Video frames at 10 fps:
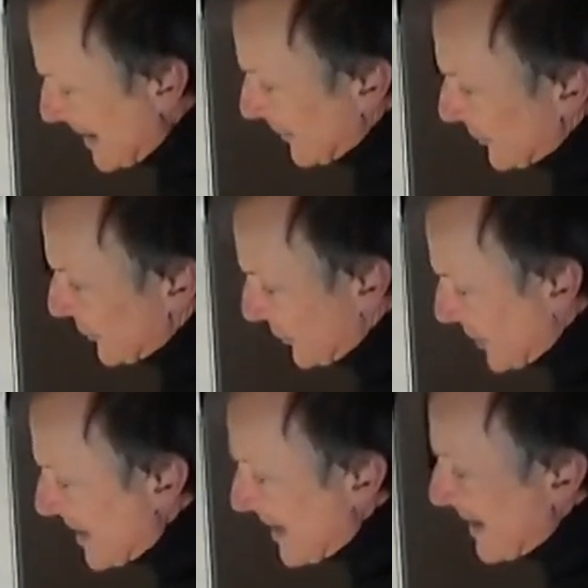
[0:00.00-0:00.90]
and
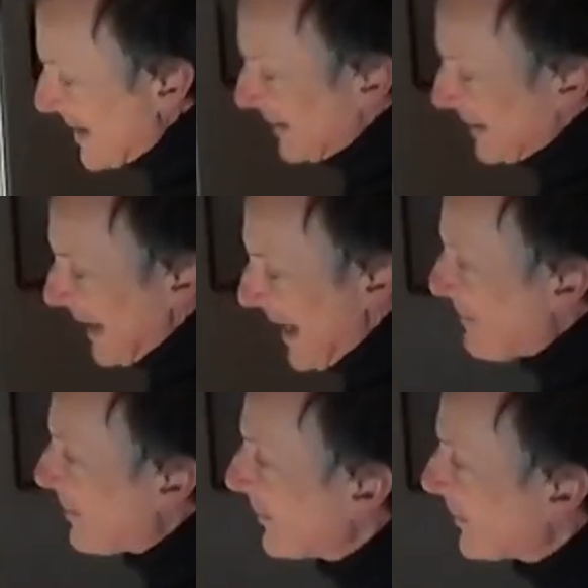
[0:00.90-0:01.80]
C,
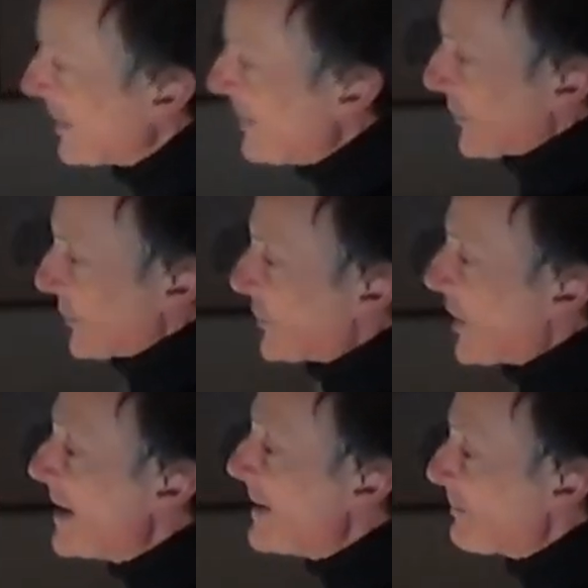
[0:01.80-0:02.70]
happen in the
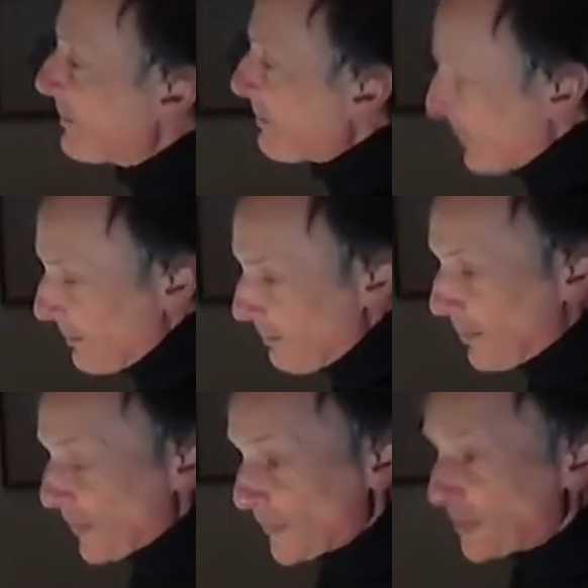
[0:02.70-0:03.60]
same
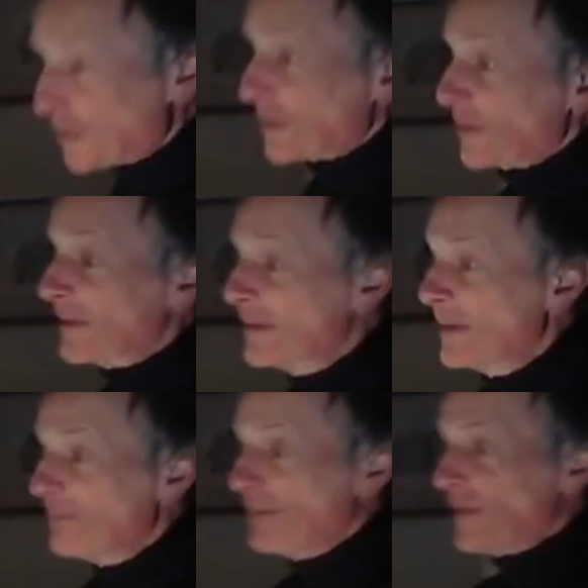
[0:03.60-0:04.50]
position,
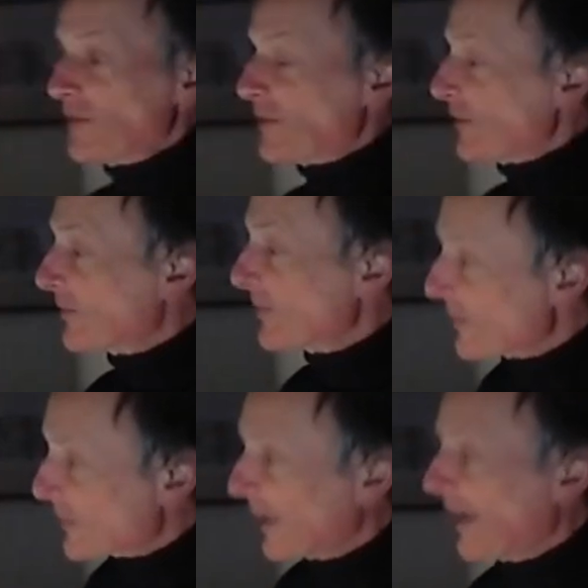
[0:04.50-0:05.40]
but at
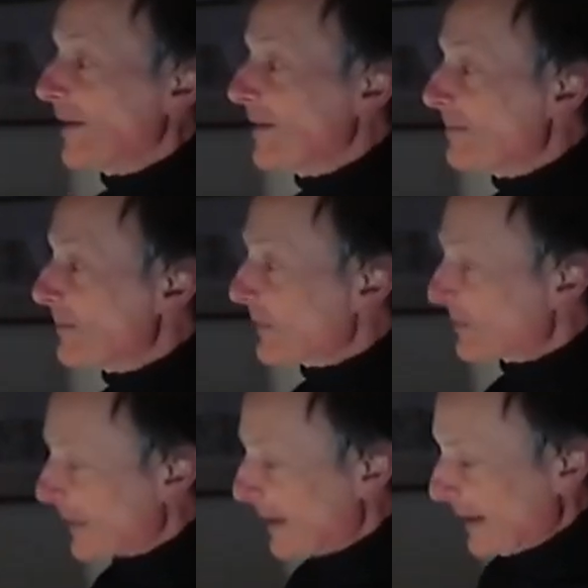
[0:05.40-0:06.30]
different times.
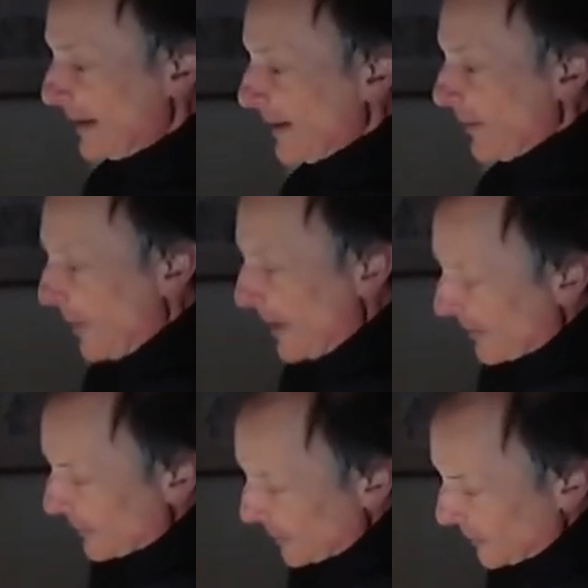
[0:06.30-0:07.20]

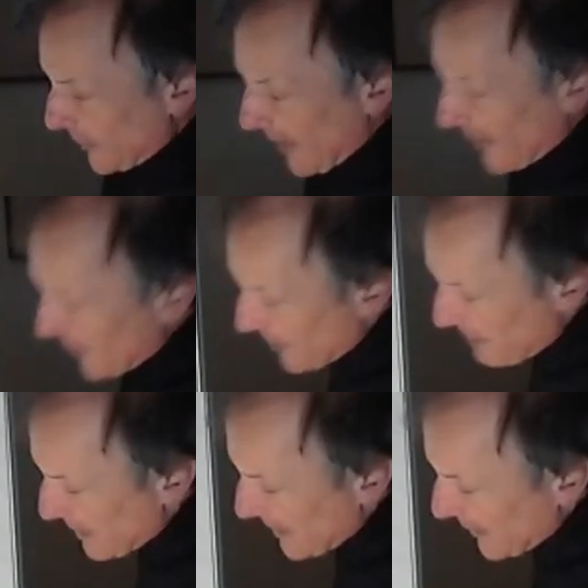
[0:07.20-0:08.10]
Whereas as far as the
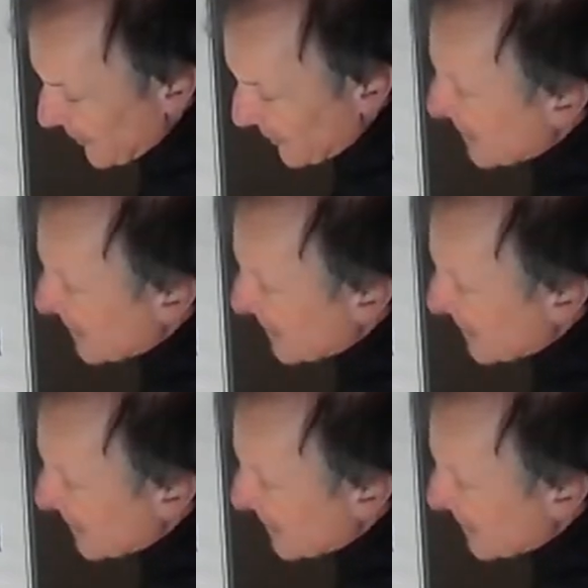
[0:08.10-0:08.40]
person